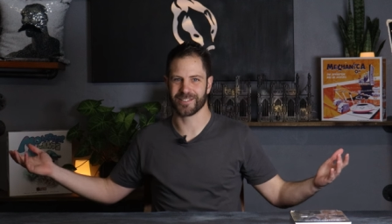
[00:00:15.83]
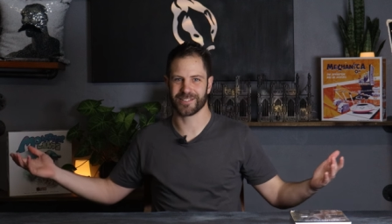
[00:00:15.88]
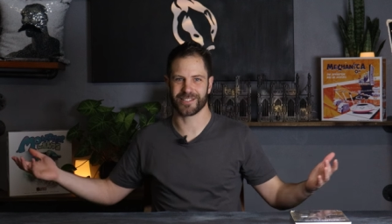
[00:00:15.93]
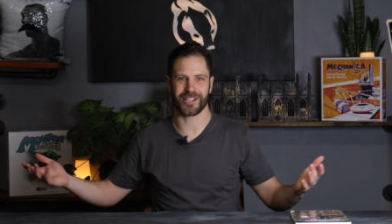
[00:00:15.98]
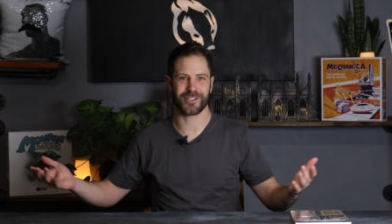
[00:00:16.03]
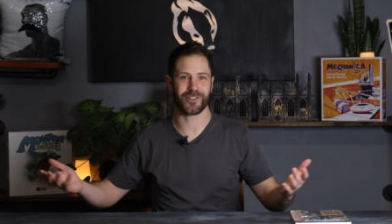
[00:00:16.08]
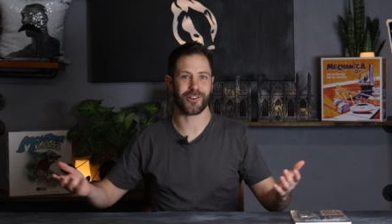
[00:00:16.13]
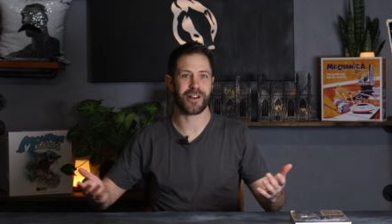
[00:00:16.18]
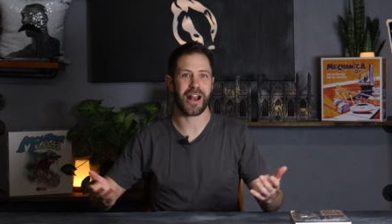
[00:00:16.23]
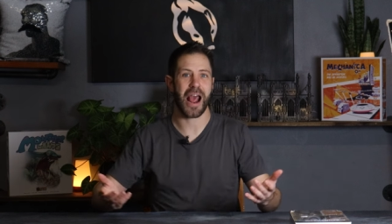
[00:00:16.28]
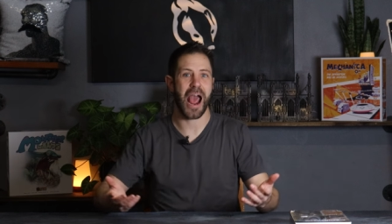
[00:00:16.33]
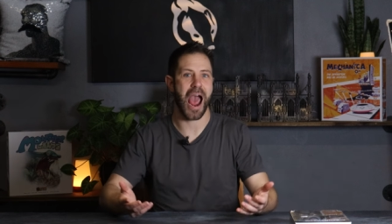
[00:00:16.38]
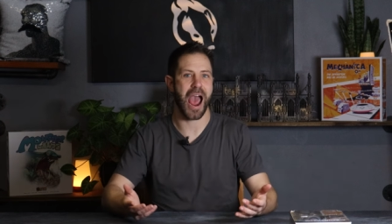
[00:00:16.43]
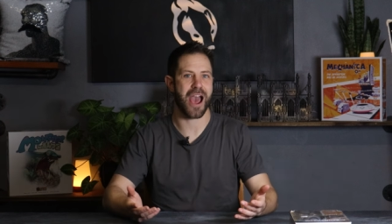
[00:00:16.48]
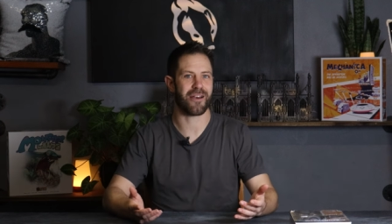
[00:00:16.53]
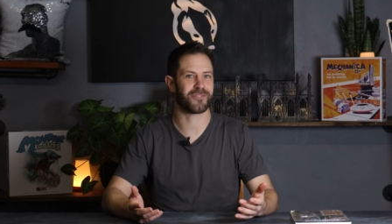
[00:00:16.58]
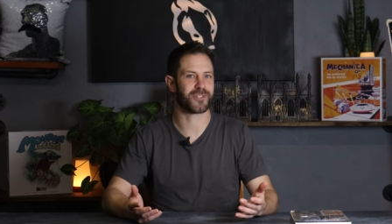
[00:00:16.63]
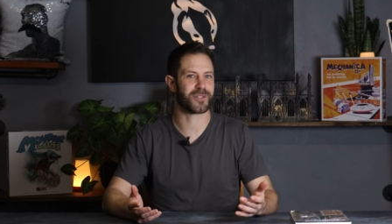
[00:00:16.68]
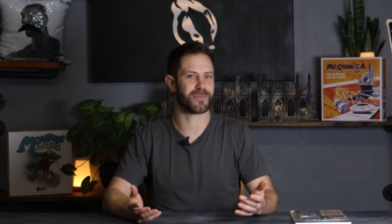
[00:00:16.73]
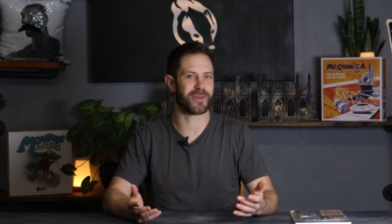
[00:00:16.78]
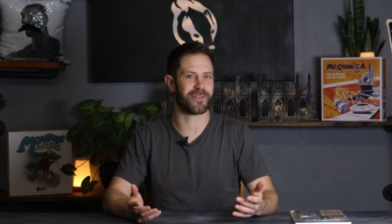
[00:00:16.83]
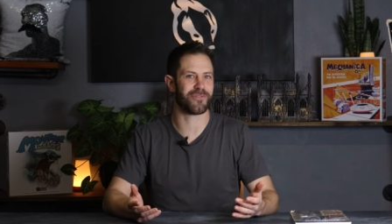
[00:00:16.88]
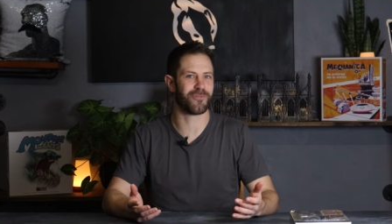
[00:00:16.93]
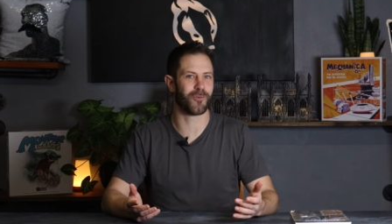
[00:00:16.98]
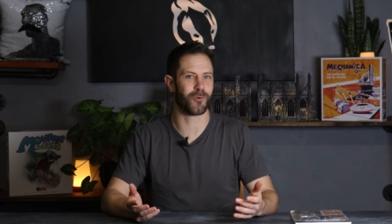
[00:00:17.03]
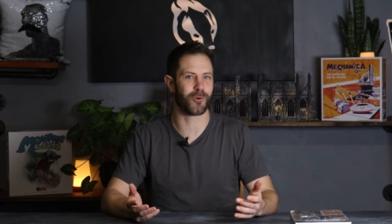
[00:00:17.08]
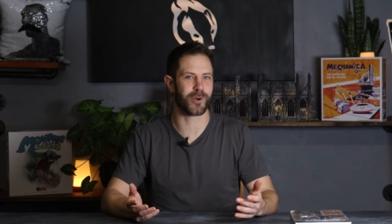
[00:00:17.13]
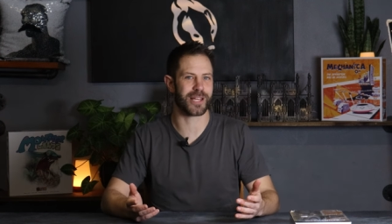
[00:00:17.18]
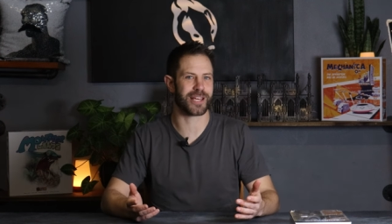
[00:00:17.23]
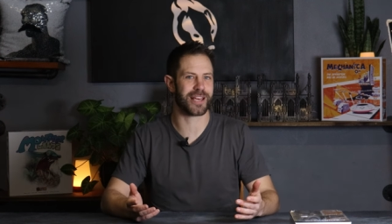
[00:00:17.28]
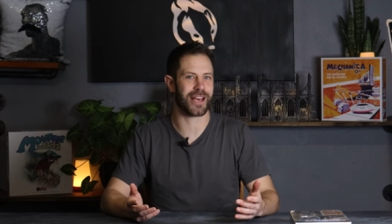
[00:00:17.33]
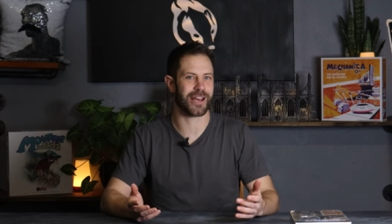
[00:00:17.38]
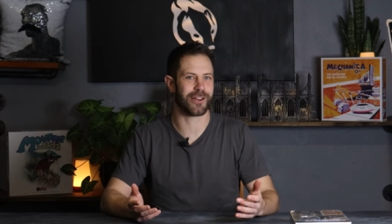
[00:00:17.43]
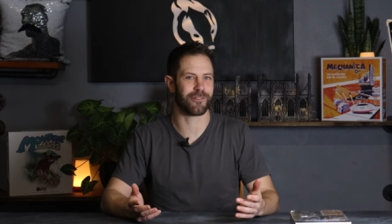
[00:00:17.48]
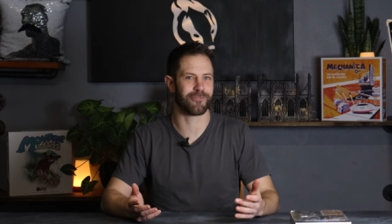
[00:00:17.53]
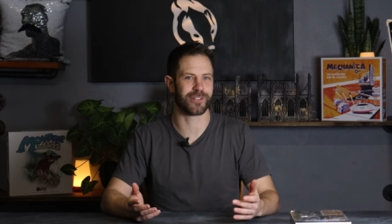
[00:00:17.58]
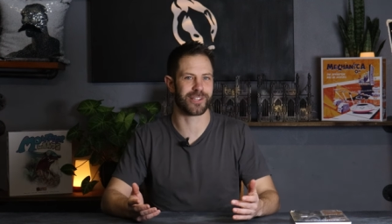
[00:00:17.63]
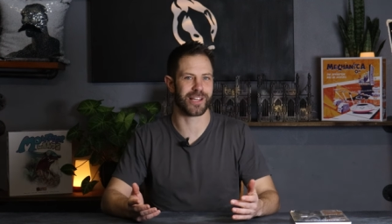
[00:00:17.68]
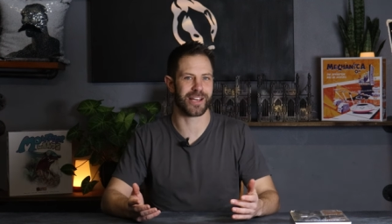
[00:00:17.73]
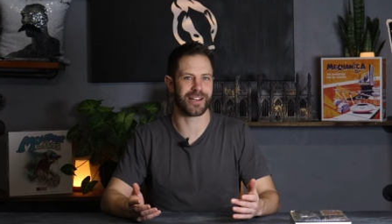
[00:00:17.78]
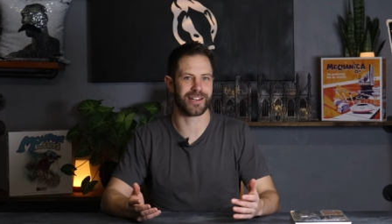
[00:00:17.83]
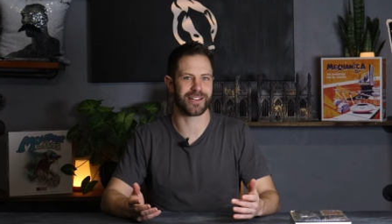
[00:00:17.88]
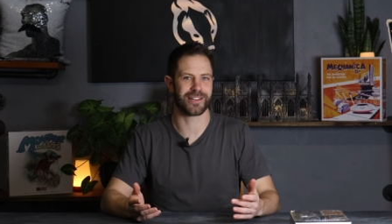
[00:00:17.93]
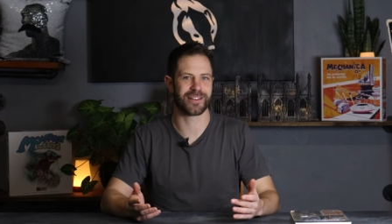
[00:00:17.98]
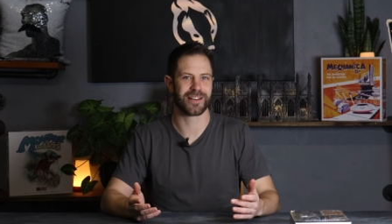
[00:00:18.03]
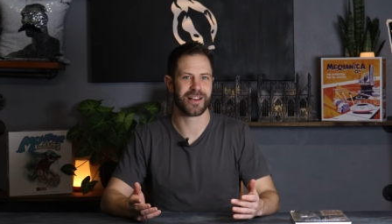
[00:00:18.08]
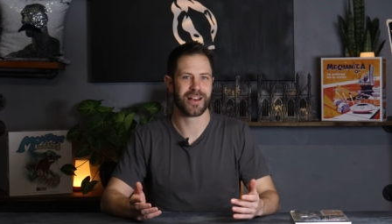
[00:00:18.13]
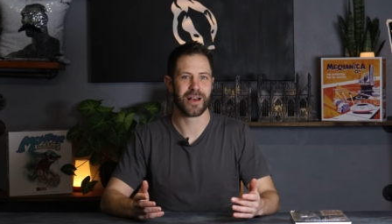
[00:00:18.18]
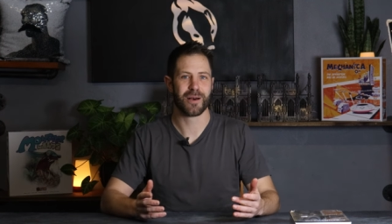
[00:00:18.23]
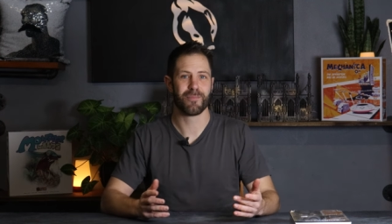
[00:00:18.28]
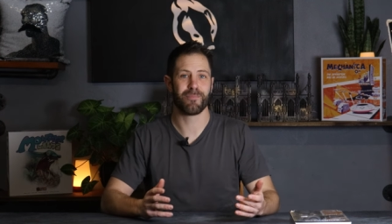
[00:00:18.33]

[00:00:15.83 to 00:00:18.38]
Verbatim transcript: They don't have to be 40k related,